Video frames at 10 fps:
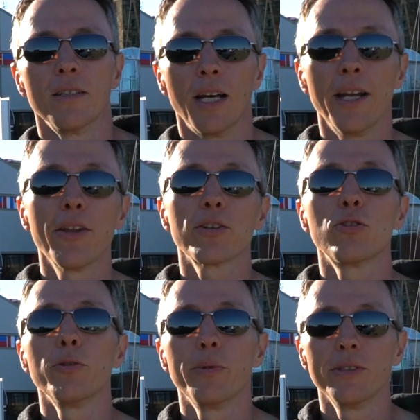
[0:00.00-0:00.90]
Another
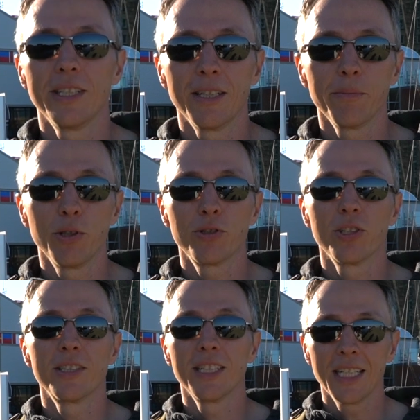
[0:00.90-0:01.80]
cool museum you
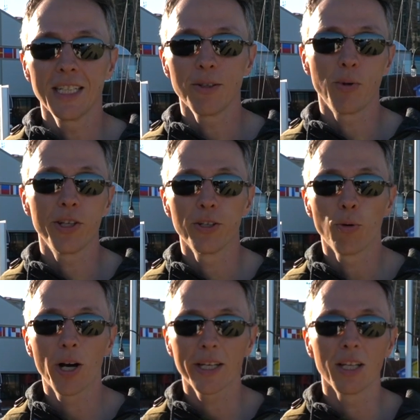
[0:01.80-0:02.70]
should see while you're
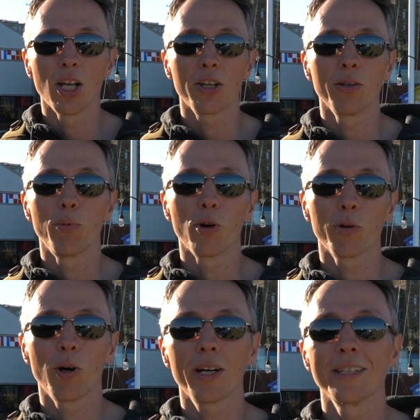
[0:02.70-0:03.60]
walking along the
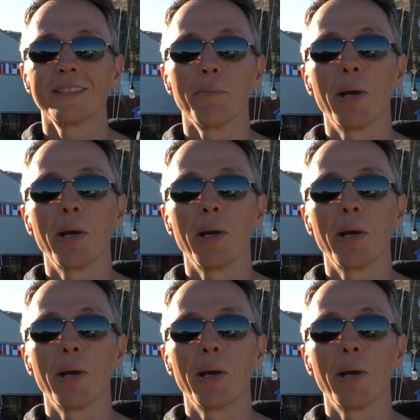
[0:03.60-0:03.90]
boardwalk is the